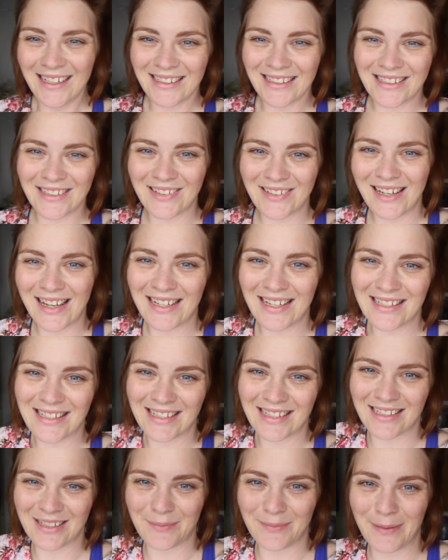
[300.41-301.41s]
too
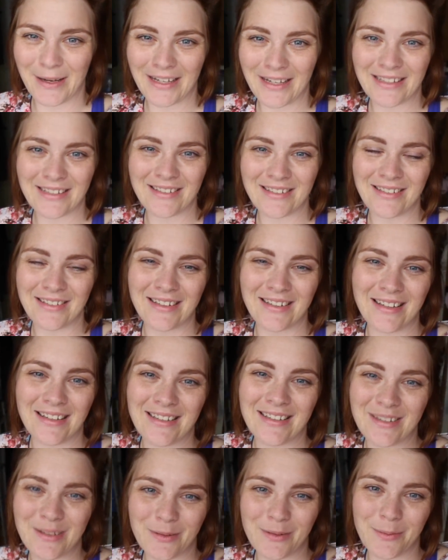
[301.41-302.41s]
lazy to bike to
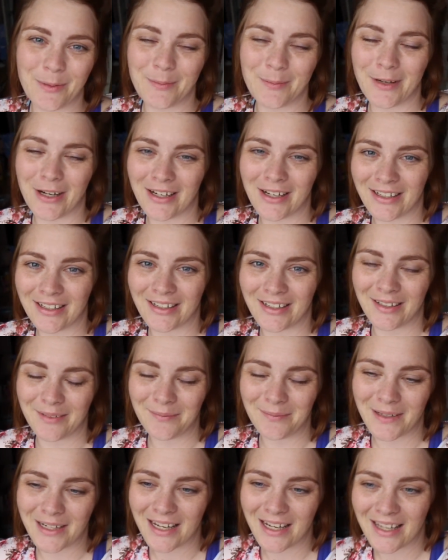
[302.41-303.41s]
the
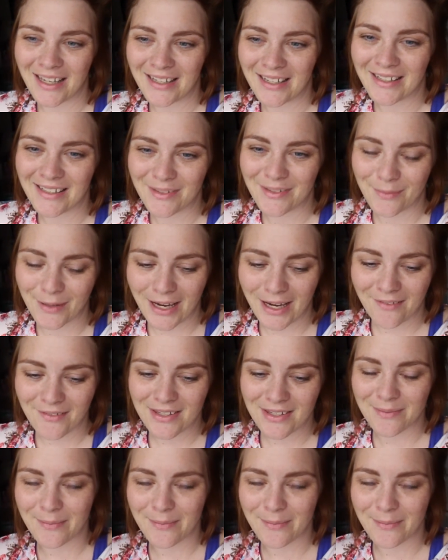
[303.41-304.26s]
supermarket, because we have a